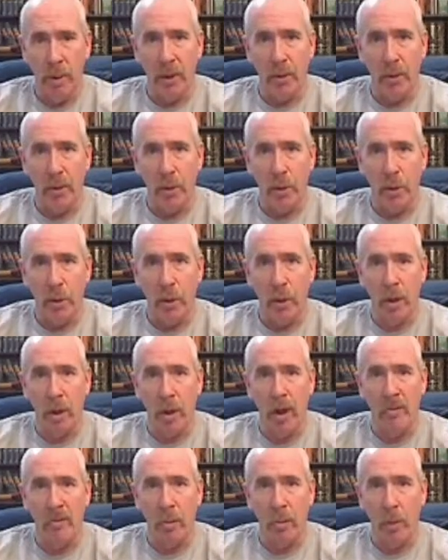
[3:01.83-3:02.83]
basis, to try to
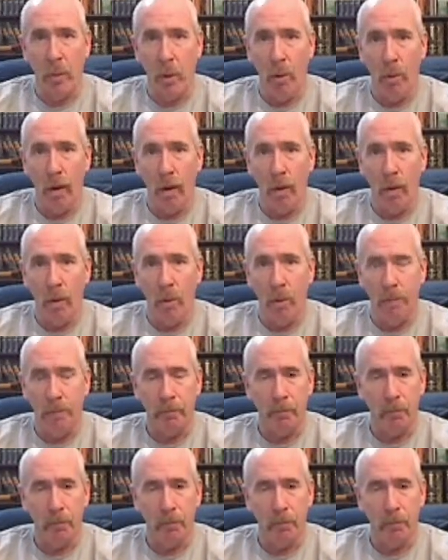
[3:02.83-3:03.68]
have them more accurate.